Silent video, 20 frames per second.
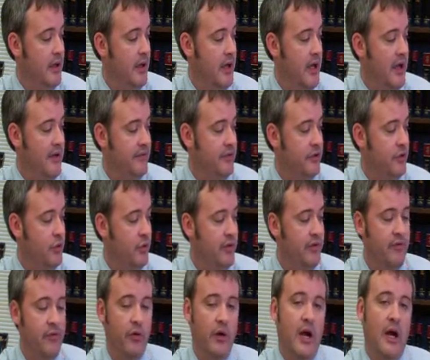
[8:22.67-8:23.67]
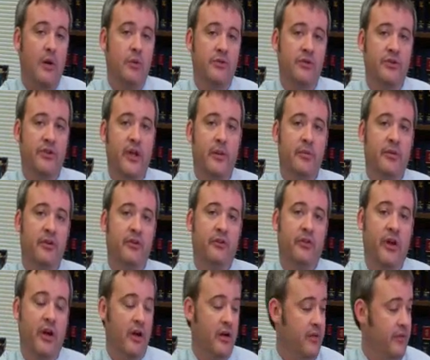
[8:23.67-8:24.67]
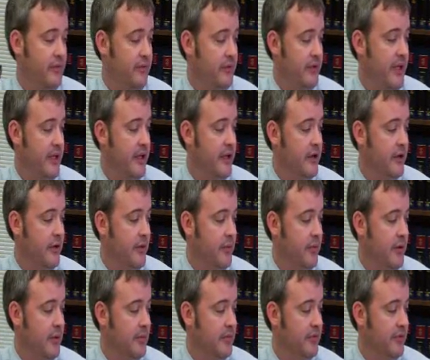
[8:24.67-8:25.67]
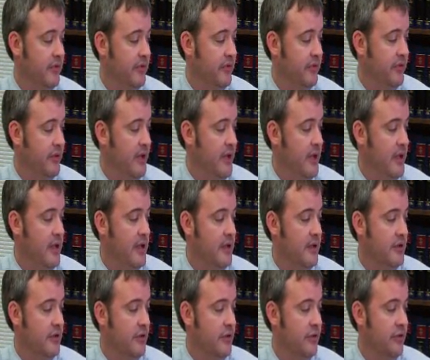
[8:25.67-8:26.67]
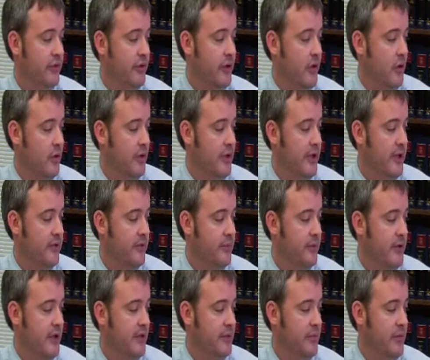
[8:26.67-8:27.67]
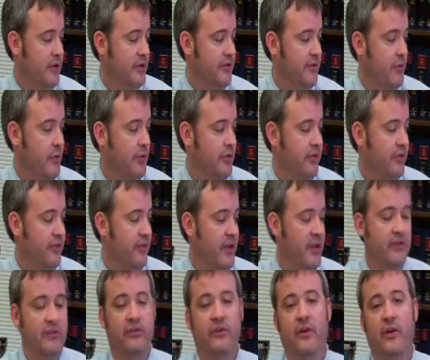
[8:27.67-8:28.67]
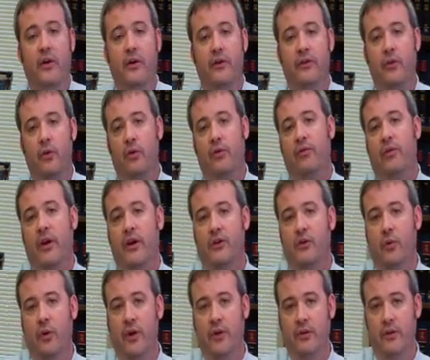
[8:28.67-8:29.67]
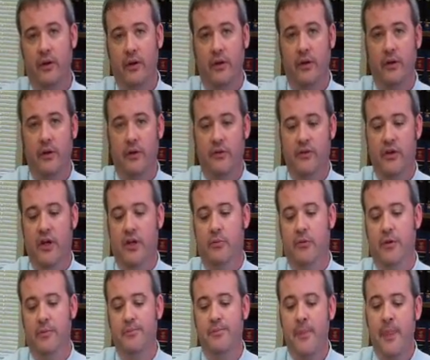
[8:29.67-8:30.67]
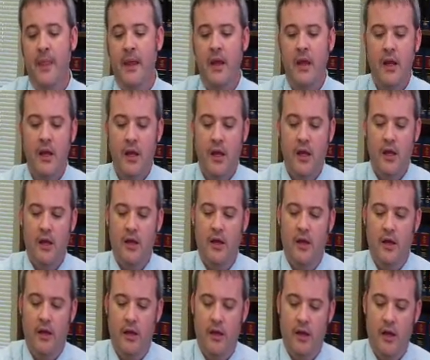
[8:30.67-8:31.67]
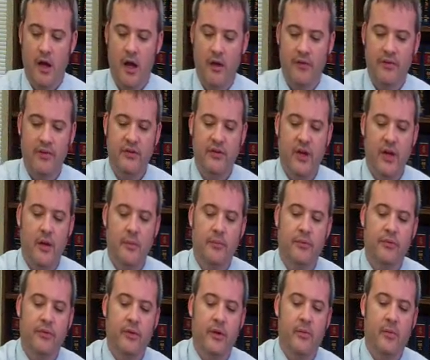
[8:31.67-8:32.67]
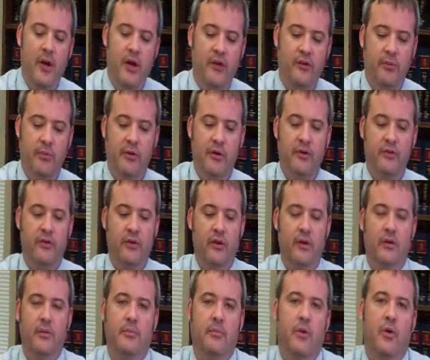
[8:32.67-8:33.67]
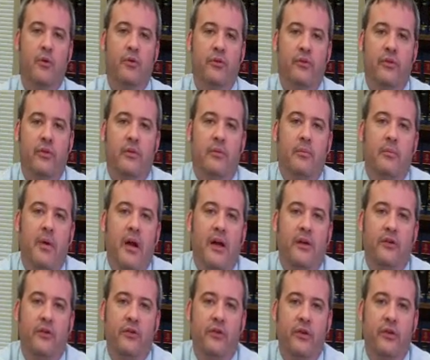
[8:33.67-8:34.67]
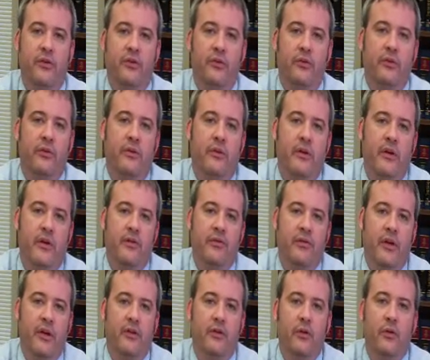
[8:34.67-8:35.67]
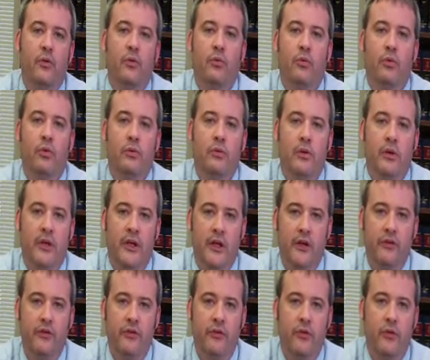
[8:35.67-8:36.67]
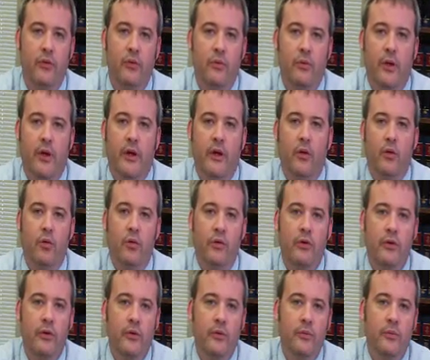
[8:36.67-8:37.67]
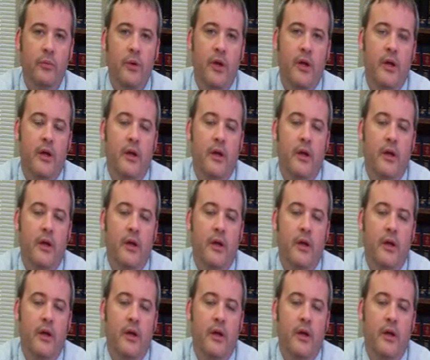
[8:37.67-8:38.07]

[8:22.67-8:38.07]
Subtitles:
after 24 hours, a deputy sheriff can enter the premises using only as much force as necessary to effectuate the ejectment. Oftentimes, in my experience, most magistrates, if they do rule against you and order you